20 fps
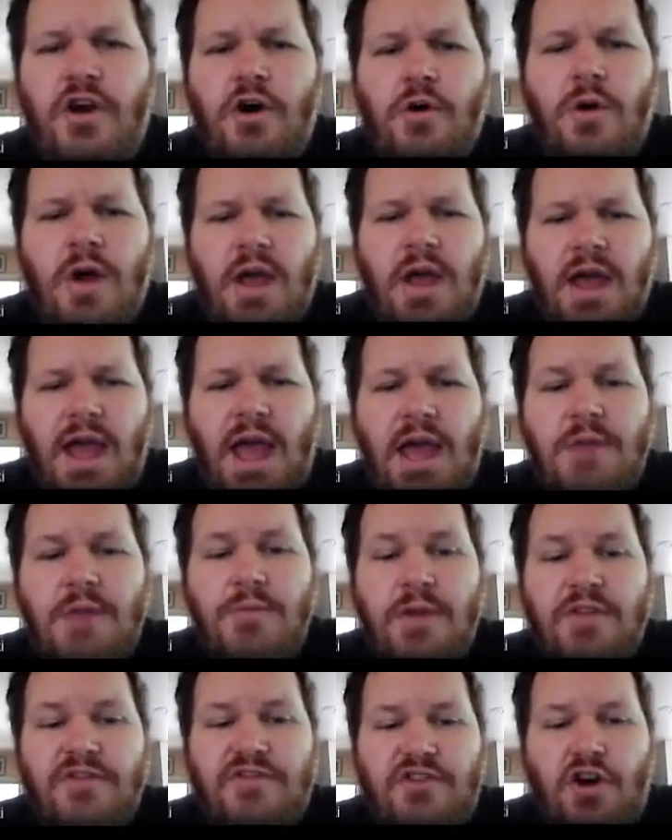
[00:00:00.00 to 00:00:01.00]
So
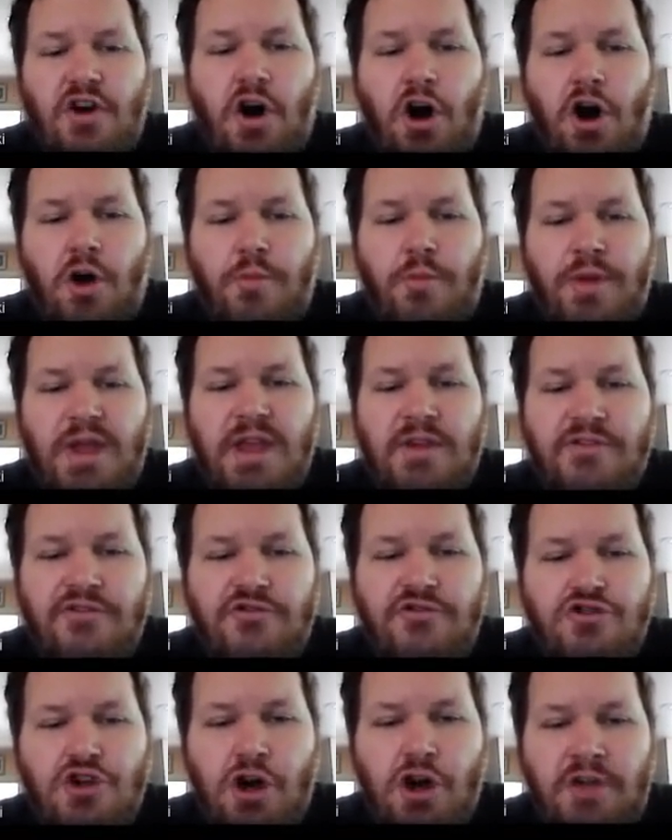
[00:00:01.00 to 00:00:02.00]
Edmund's carp
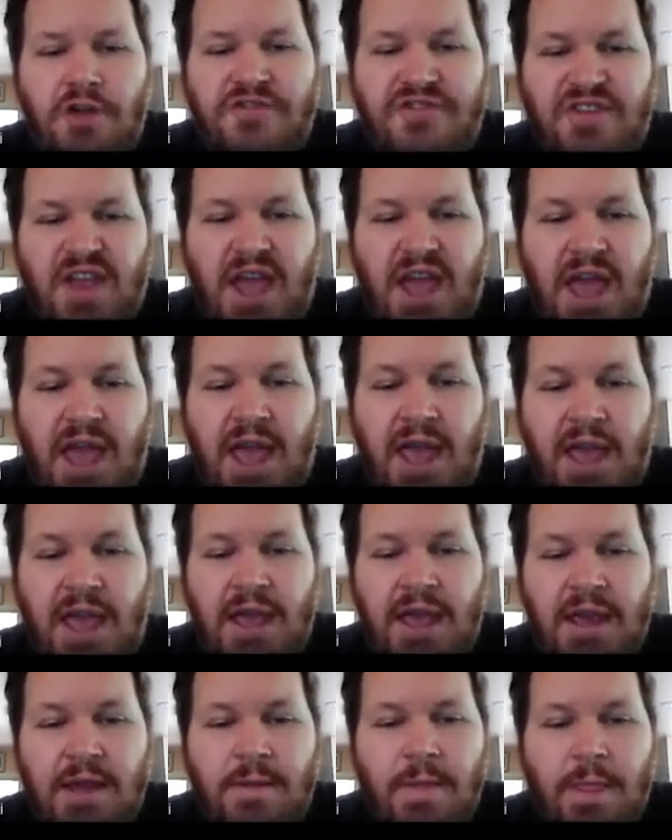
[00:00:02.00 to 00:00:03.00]
is just
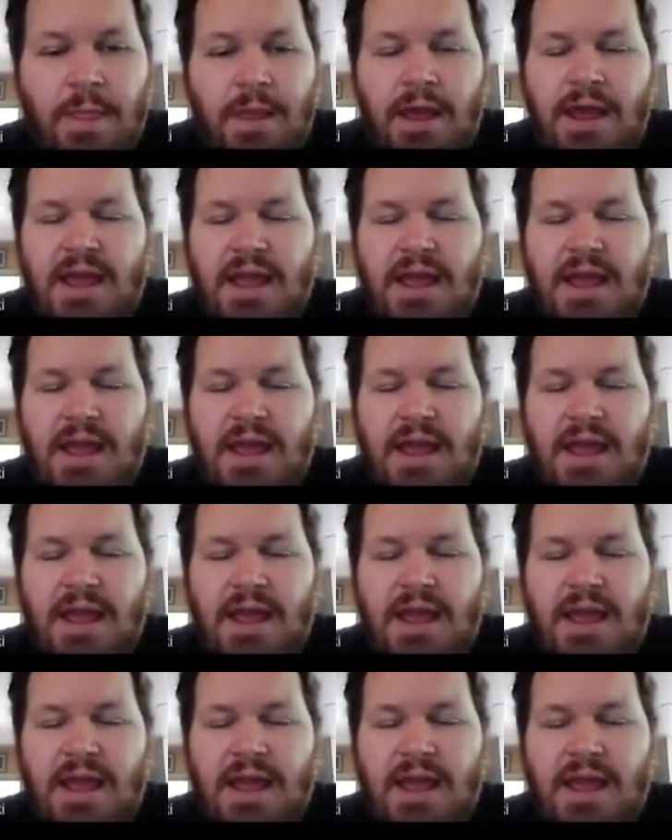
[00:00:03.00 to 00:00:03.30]
it